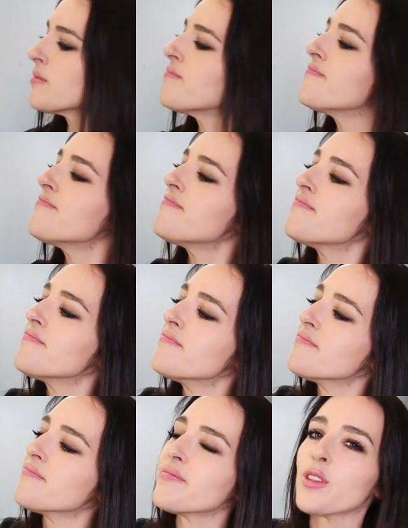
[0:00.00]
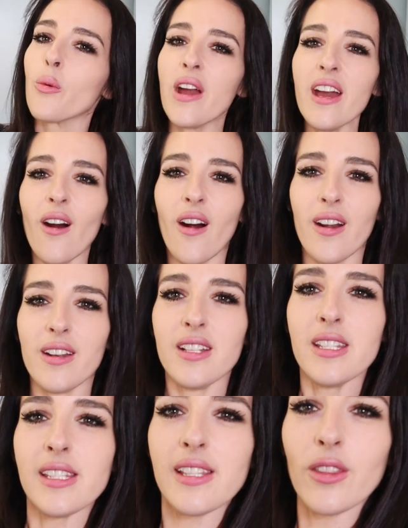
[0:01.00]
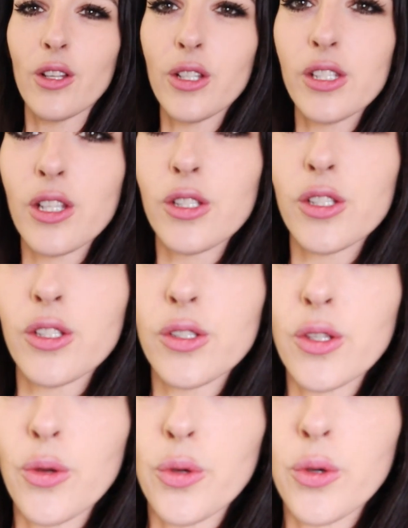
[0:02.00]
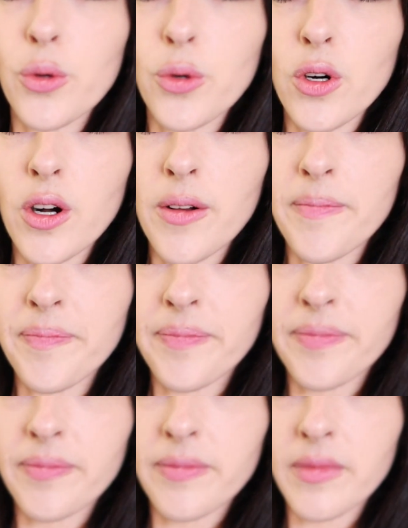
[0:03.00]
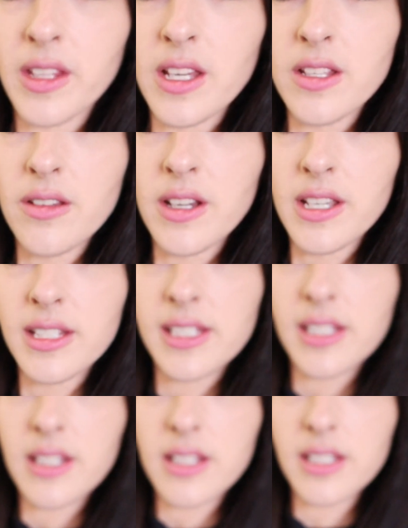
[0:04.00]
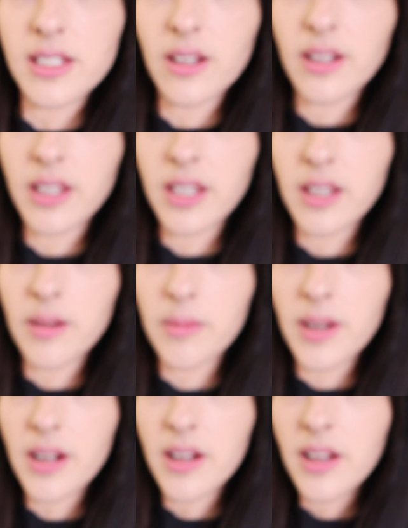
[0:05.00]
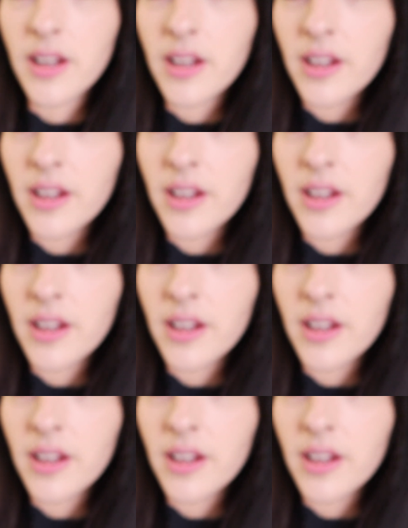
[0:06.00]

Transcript: The way it hardens looks so cool. Can you guys see this on camera?